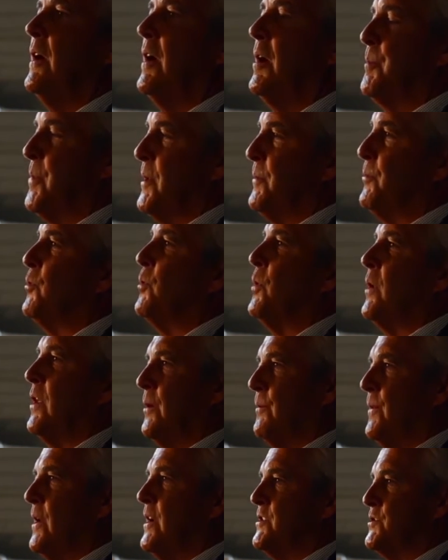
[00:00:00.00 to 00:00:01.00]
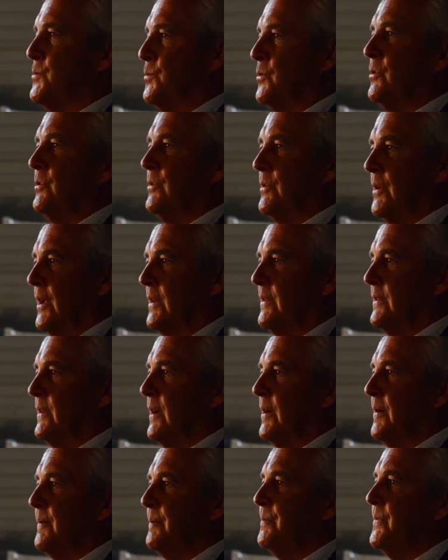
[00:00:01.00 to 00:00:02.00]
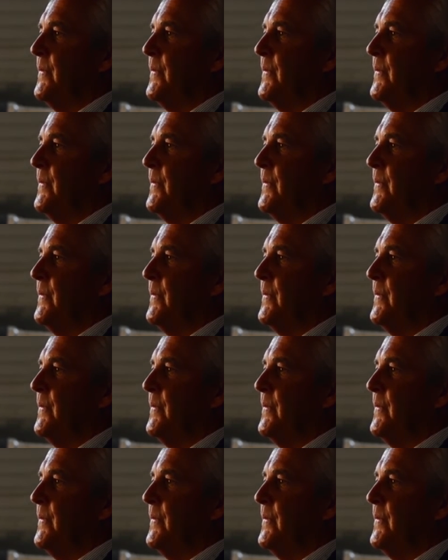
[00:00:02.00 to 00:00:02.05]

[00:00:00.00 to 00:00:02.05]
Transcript: uh, people who otherwise couldn't get there.